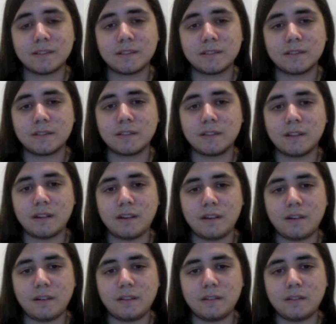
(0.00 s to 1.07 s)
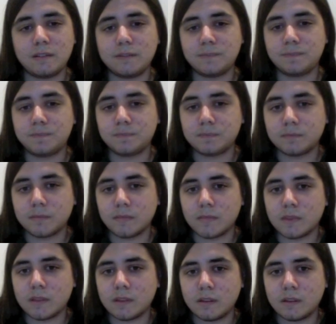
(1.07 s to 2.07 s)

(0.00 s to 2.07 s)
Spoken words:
Nobody speaks.